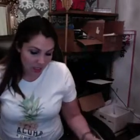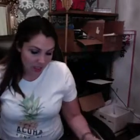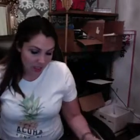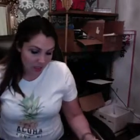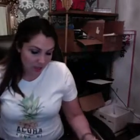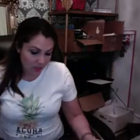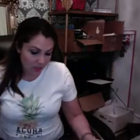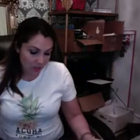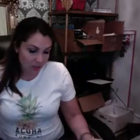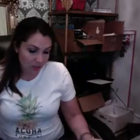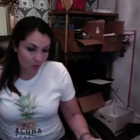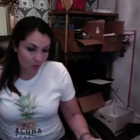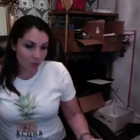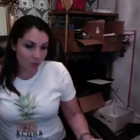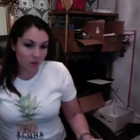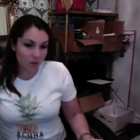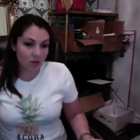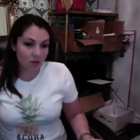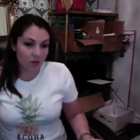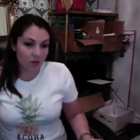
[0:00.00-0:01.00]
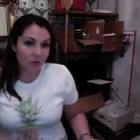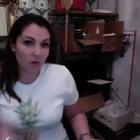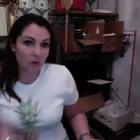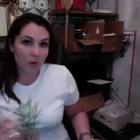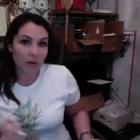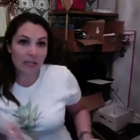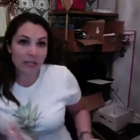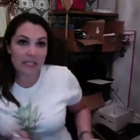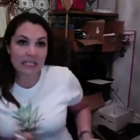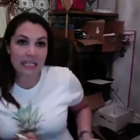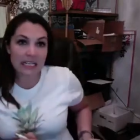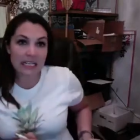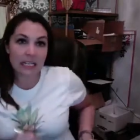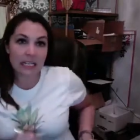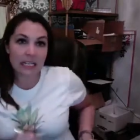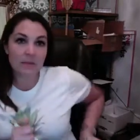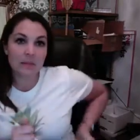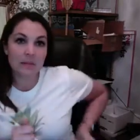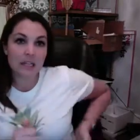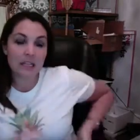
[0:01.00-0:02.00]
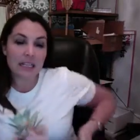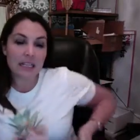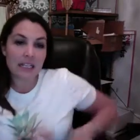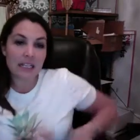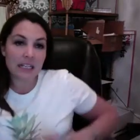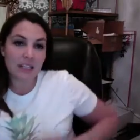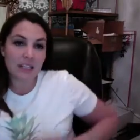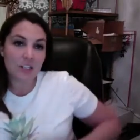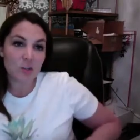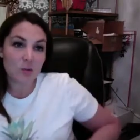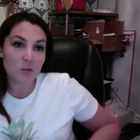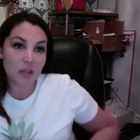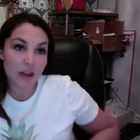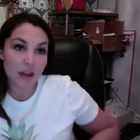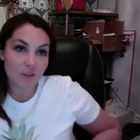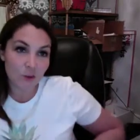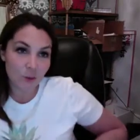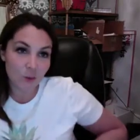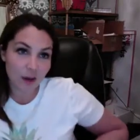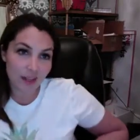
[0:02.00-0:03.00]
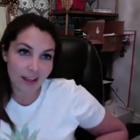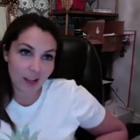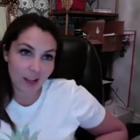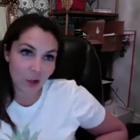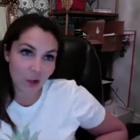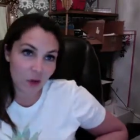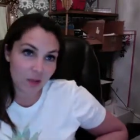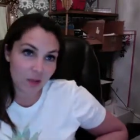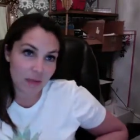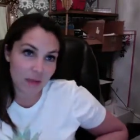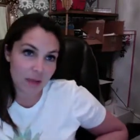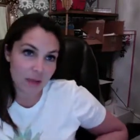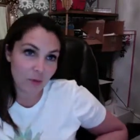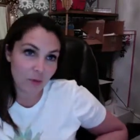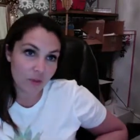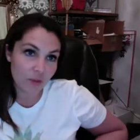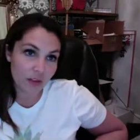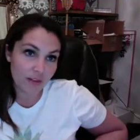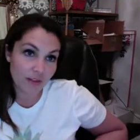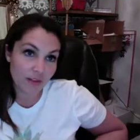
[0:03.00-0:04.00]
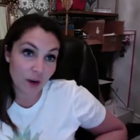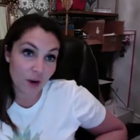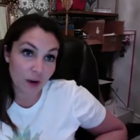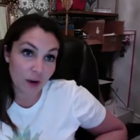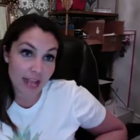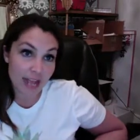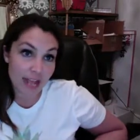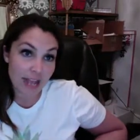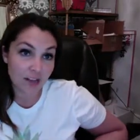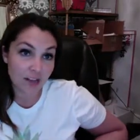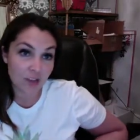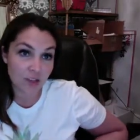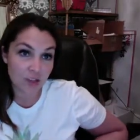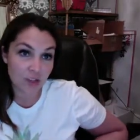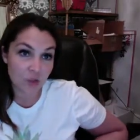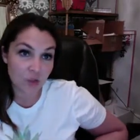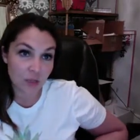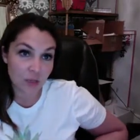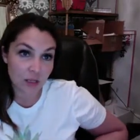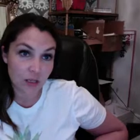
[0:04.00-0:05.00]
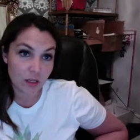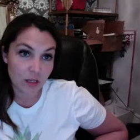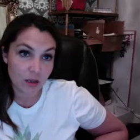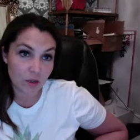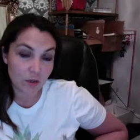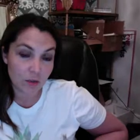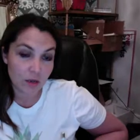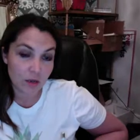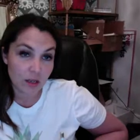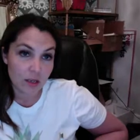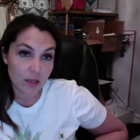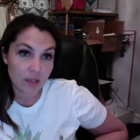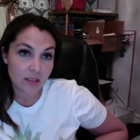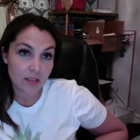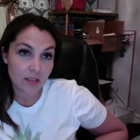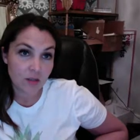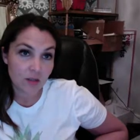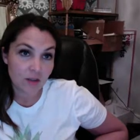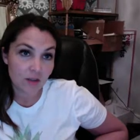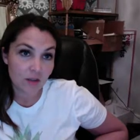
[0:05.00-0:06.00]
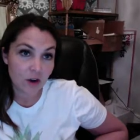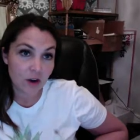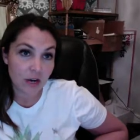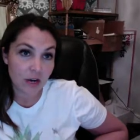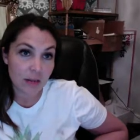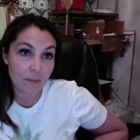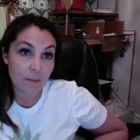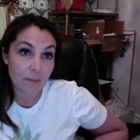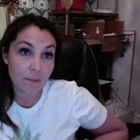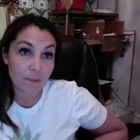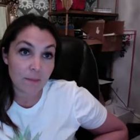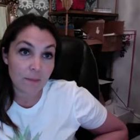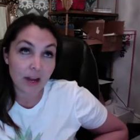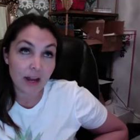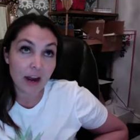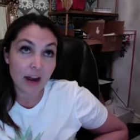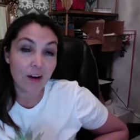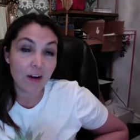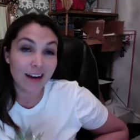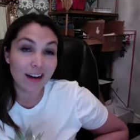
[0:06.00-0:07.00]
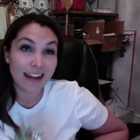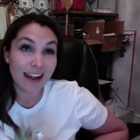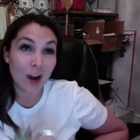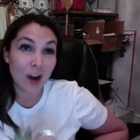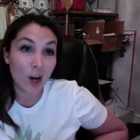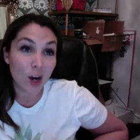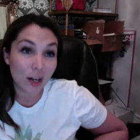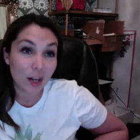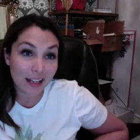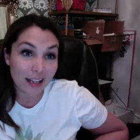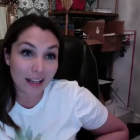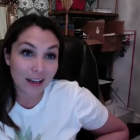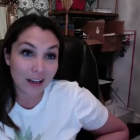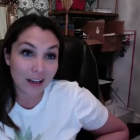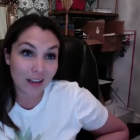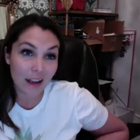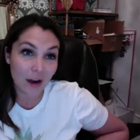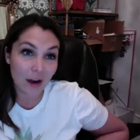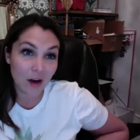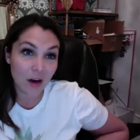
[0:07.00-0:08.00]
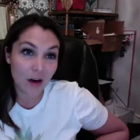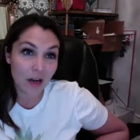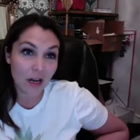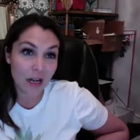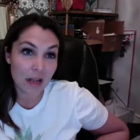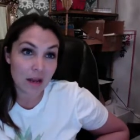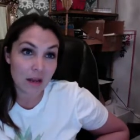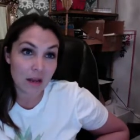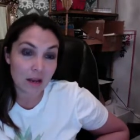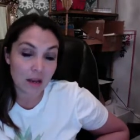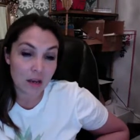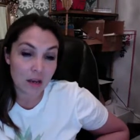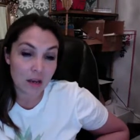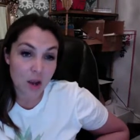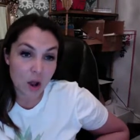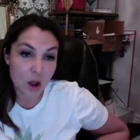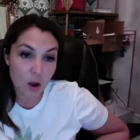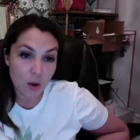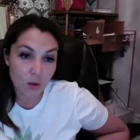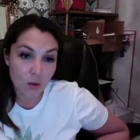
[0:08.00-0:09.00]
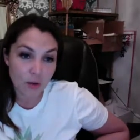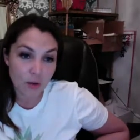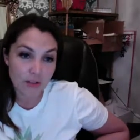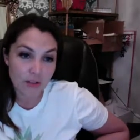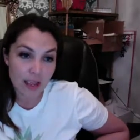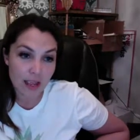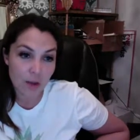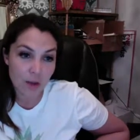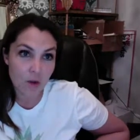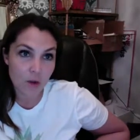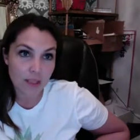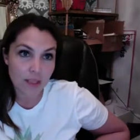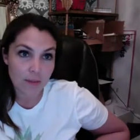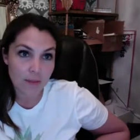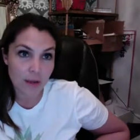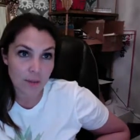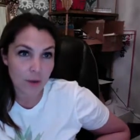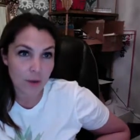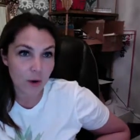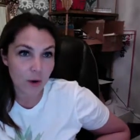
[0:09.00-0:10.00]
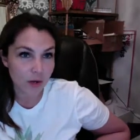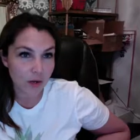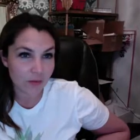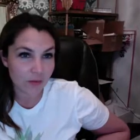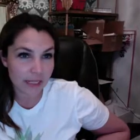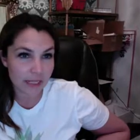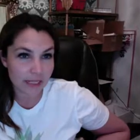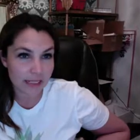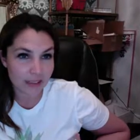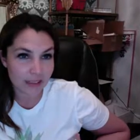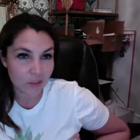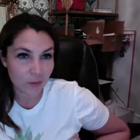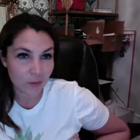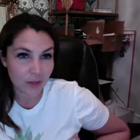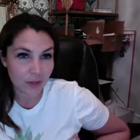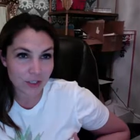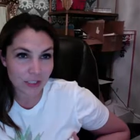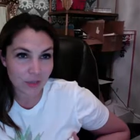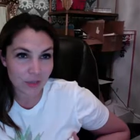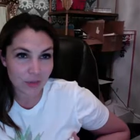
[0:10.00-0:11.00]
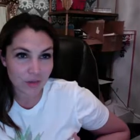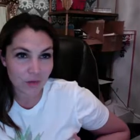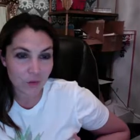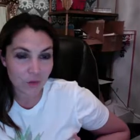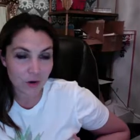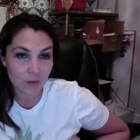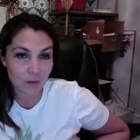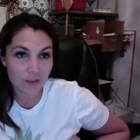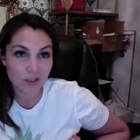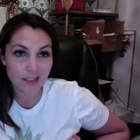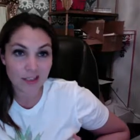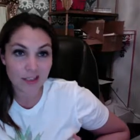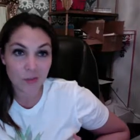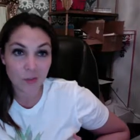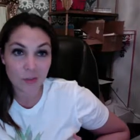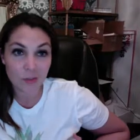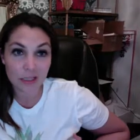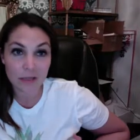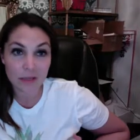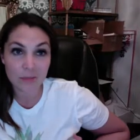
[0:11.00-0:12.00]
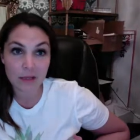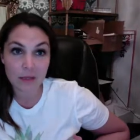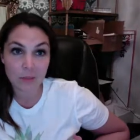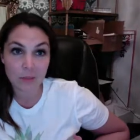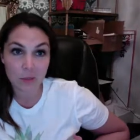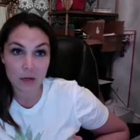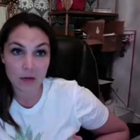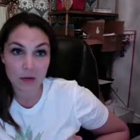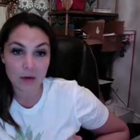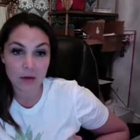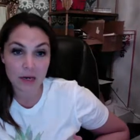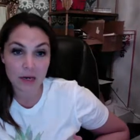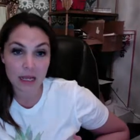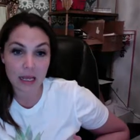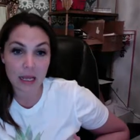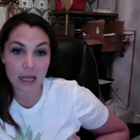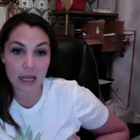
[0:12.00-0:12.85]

So when you're growing a team, the thing is you never want to let go of the people that have already actually joined you. So they already are in, they already know that they want to be a part of it in some way, shape, or form. So that's a really big priority.